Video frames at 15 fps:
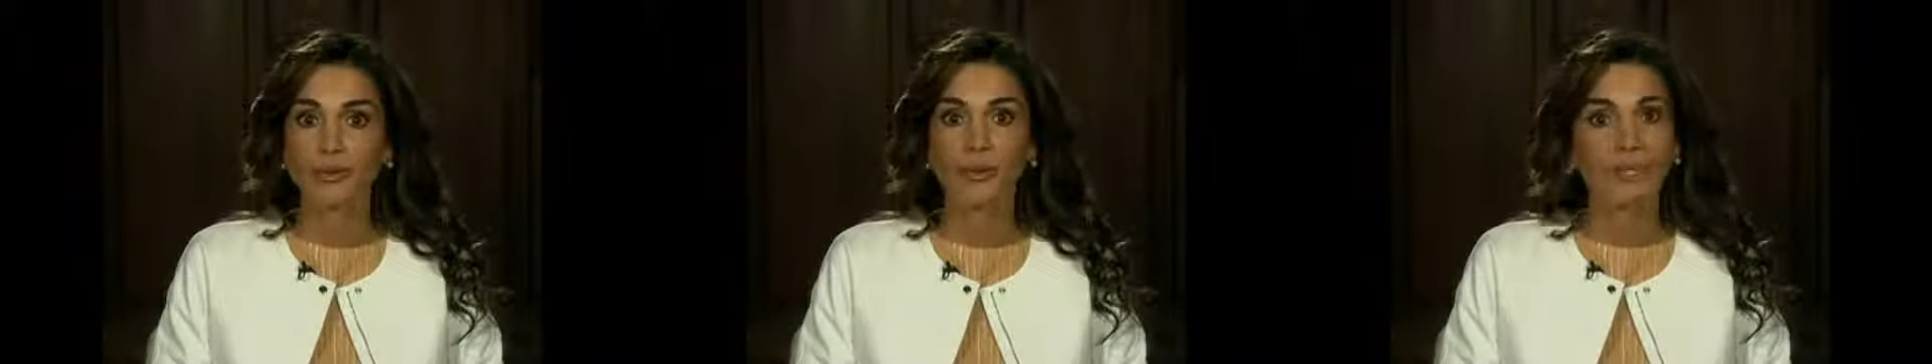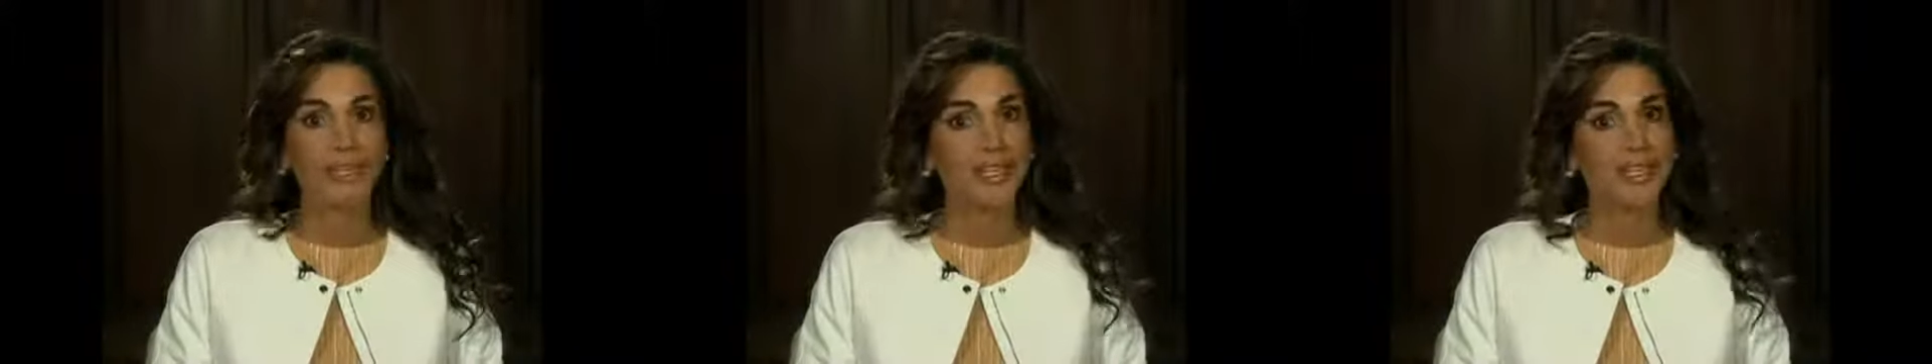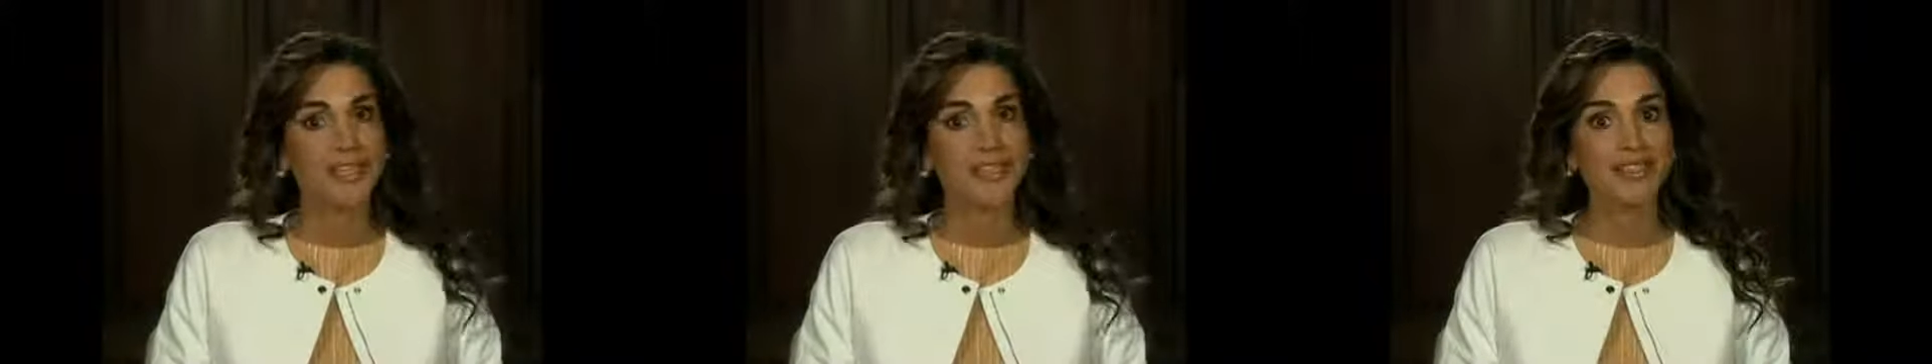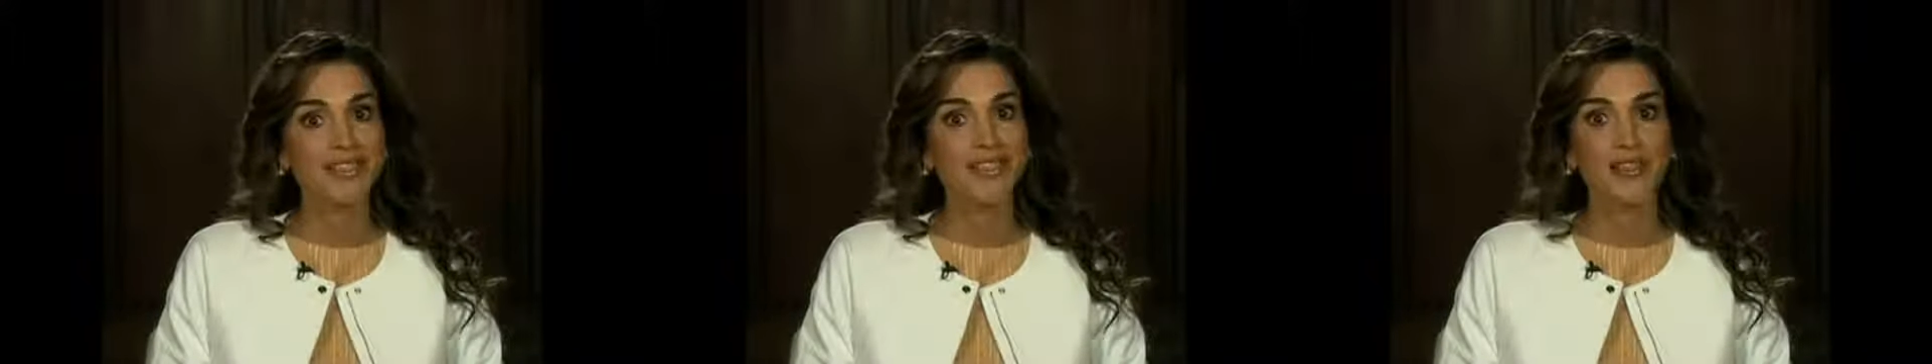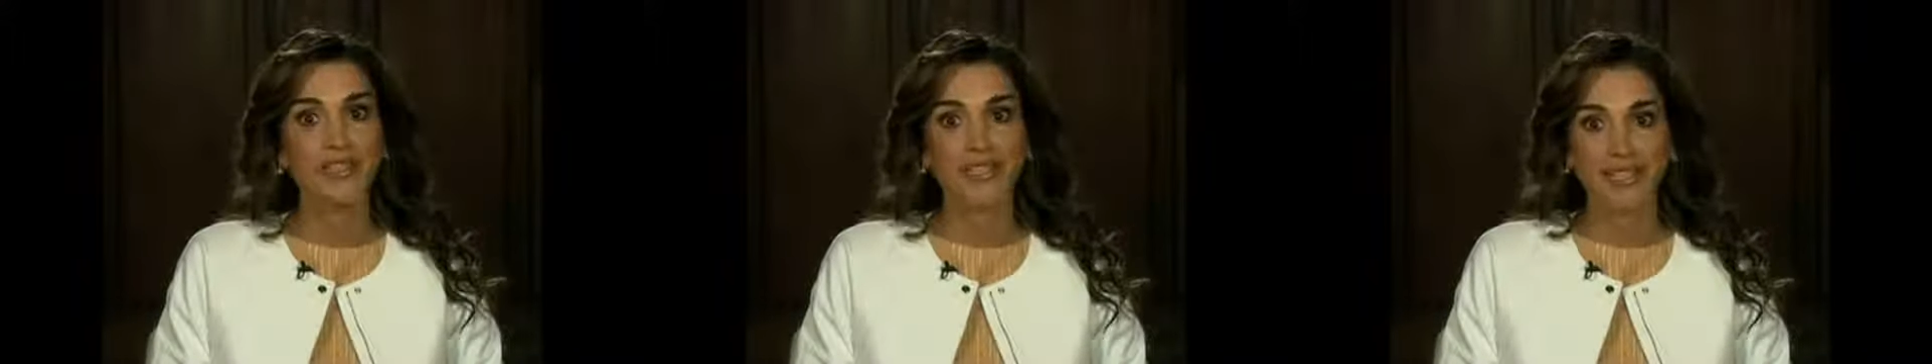we
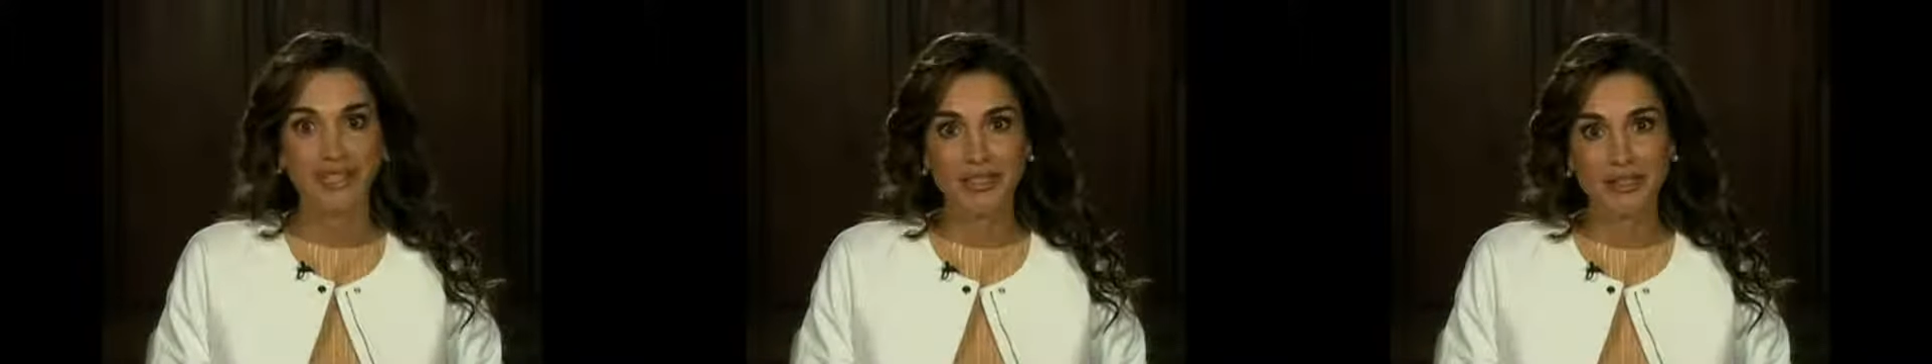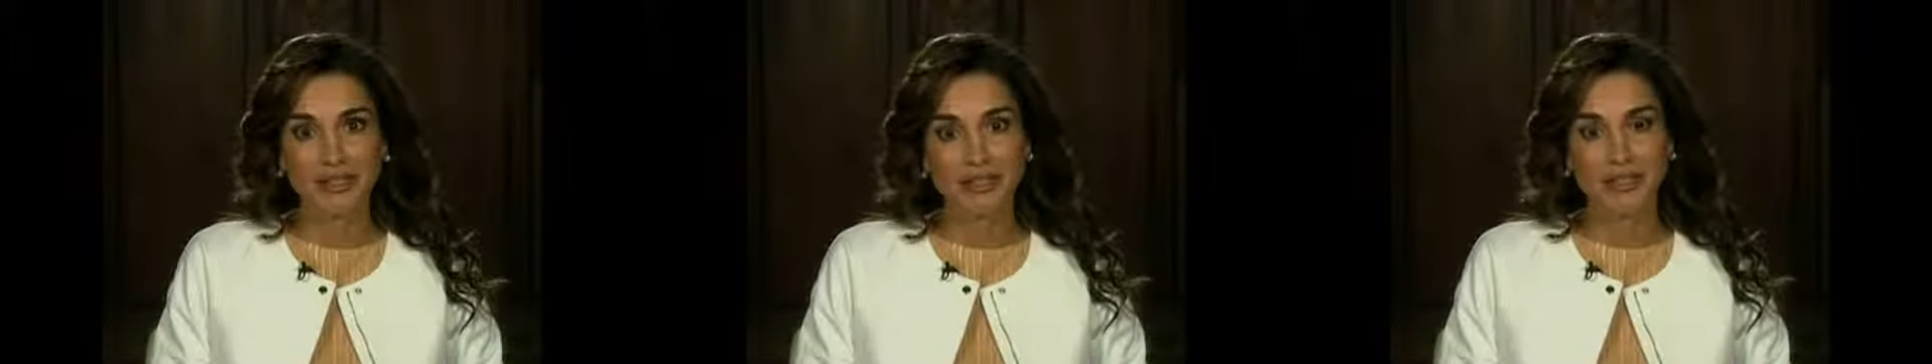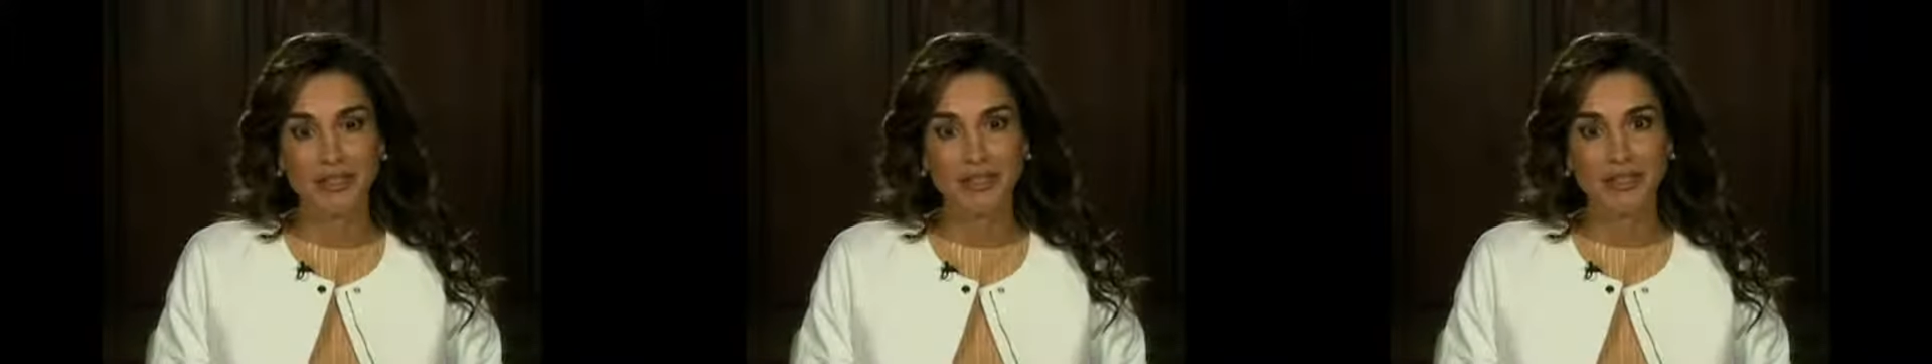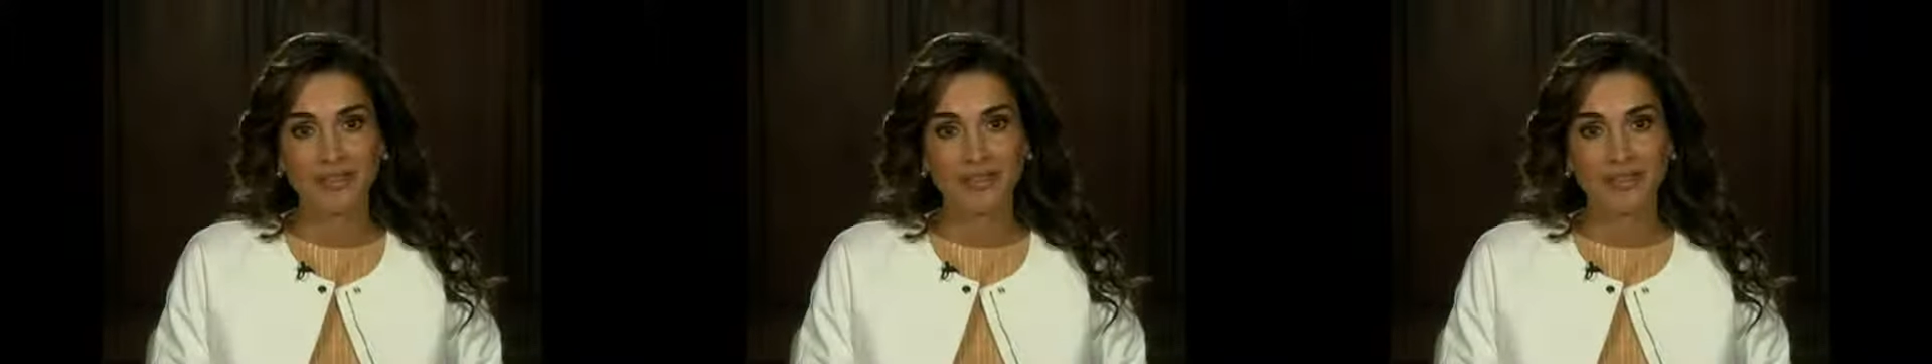ladies are the leaders.